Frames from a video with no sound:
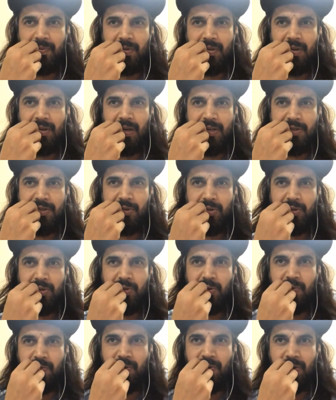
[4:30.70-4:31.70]
guys should
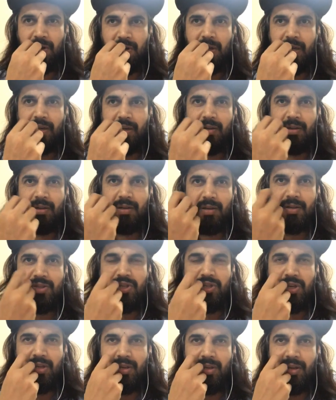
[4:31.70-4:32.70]
go for like
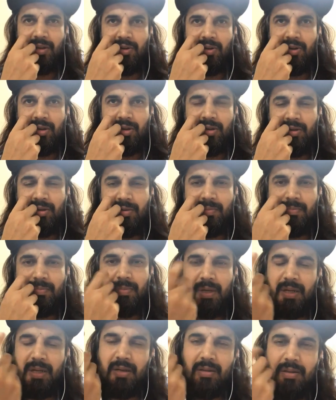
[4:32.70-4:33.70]
engineering or the
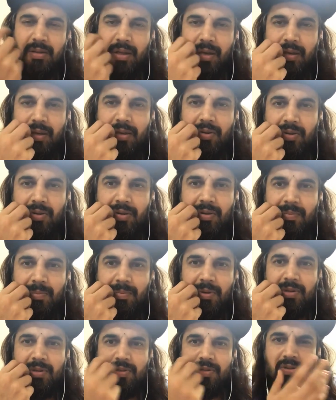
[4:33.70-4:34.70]
medical thing
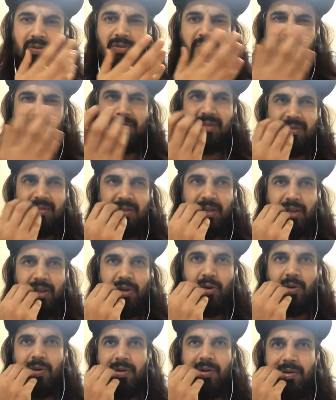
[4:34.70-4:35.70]
because, it's a
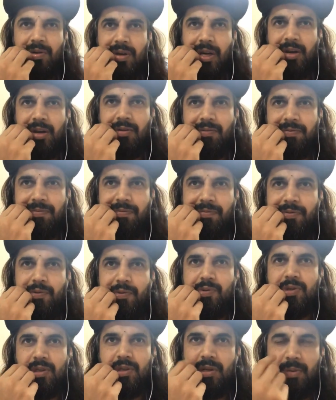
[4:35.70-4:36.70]
secured kind of
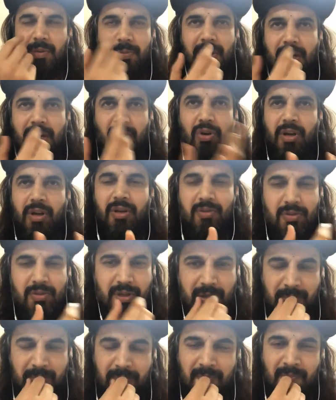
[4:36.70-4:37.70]
future, according to
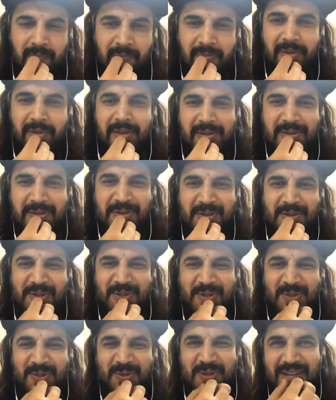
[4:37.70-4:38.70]
them.
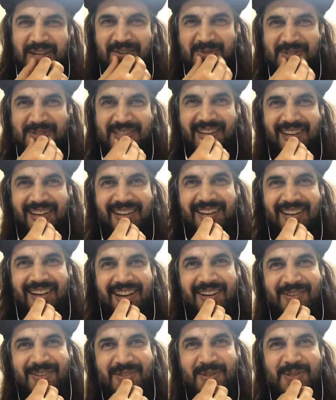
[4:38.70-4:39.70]
So I was like,
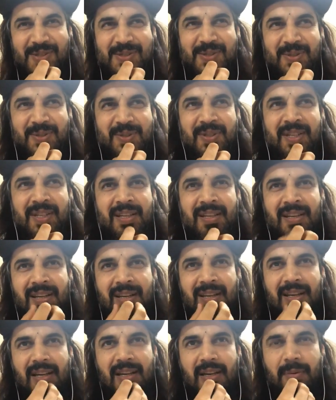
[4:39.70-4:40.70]
I was also,
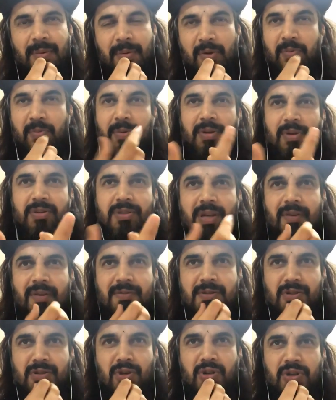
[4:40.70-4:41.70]
because I
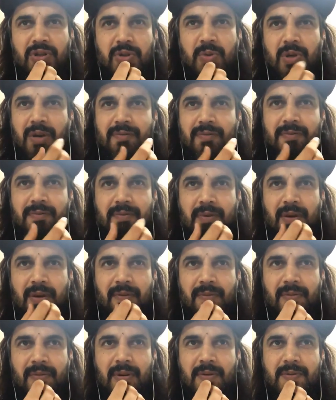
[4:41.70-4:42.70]
was not sure. I
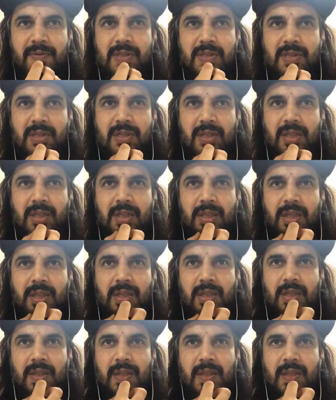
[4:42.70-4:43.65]
was a